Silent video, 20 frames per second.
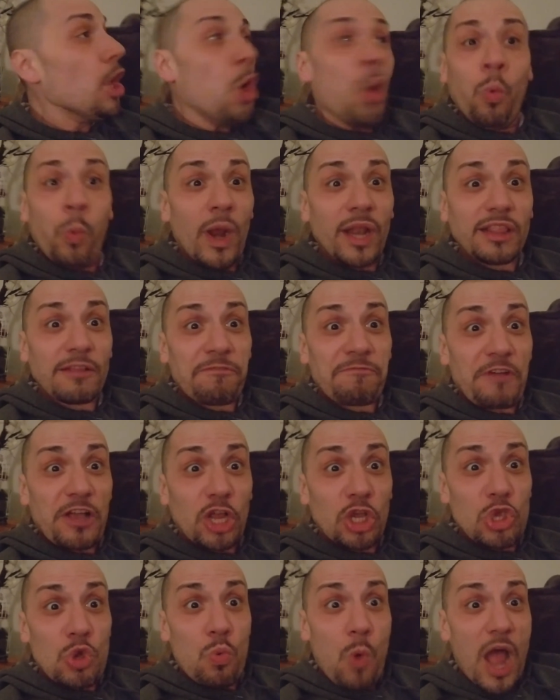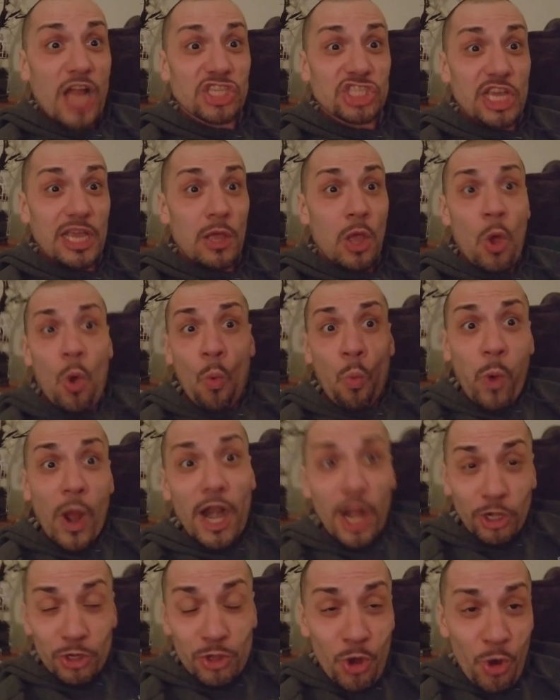What the fuck are you watching? What
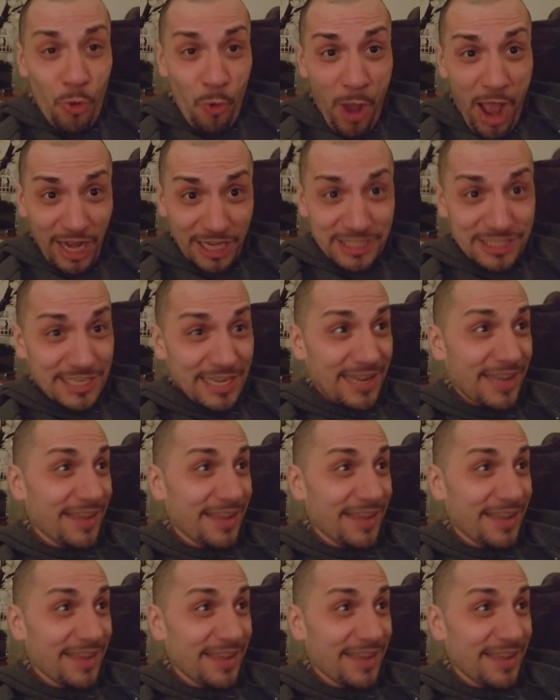are you watching?